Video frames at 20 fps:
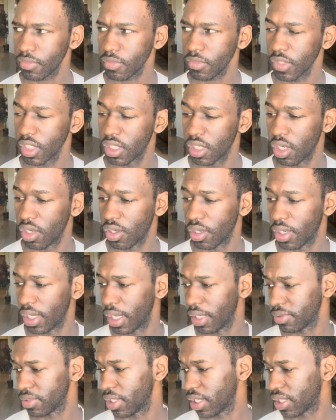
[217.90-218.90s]
I'm
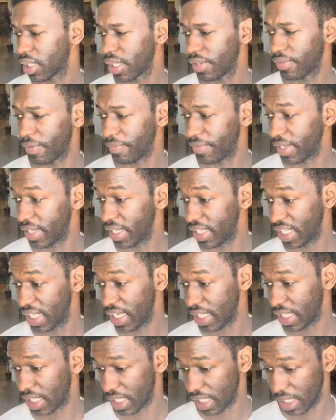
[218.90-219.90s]
trying to think if I'm forgetting
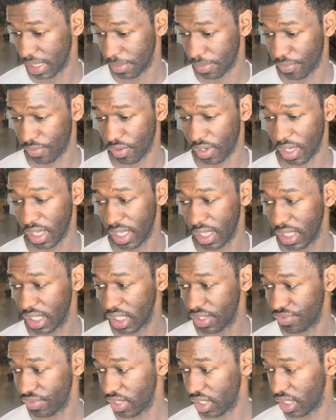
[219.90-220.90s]
anything before I end this
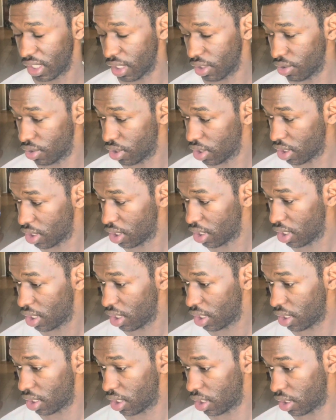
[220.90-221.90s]
video.
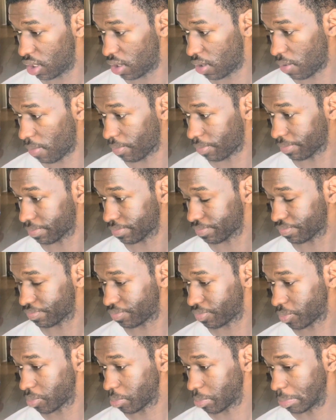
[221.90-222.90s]
I
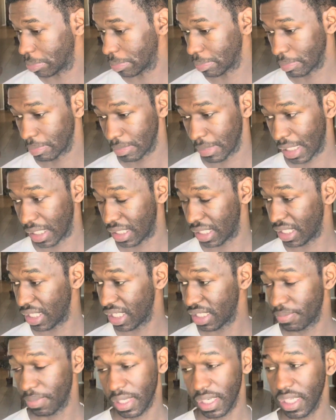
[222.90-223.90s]
think that's
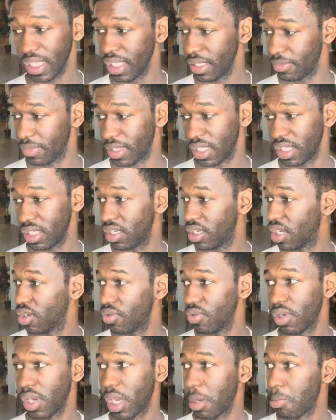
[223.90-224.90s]
about it, man.
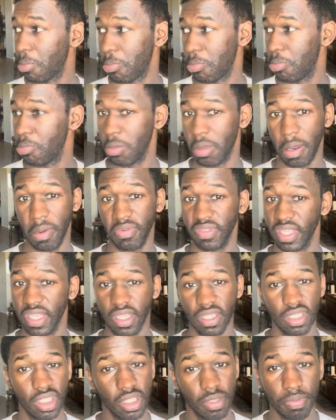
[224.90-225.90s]
Everything
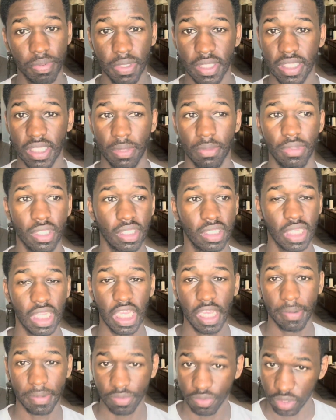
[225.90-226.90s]
else is pretty similar, the
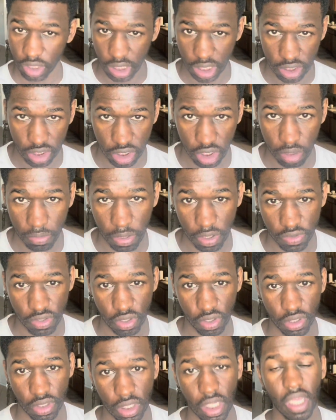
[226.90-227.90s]
same. If you want to kind of share my
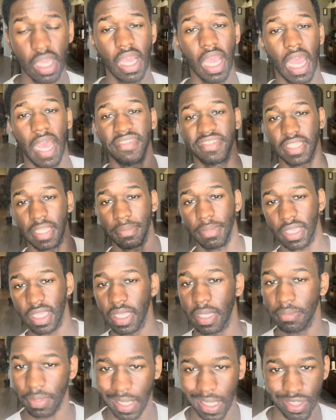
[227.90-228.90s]
results, obviously
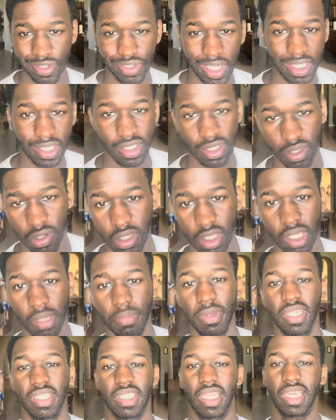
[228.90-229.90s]
I'm kind of dragging this on a little
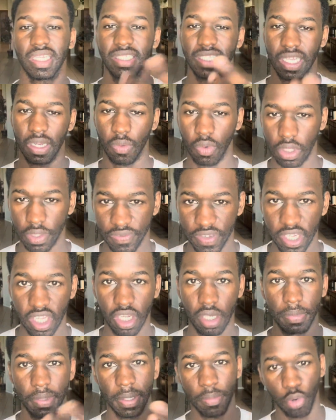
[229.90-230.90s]
bit, because like I said, I want the video to
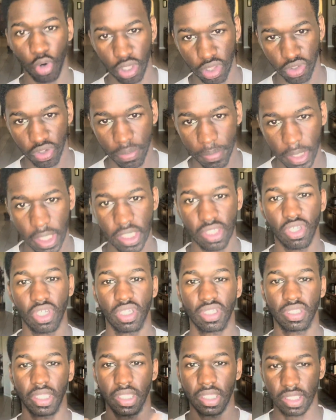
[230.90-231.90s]
be more than 3 minutes, so it's
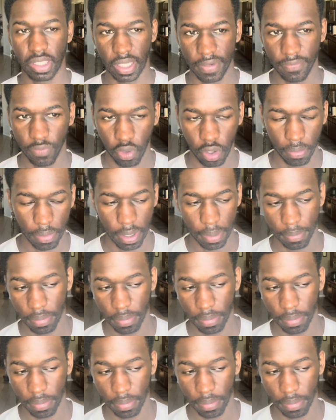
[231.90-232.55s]
stay in the same format.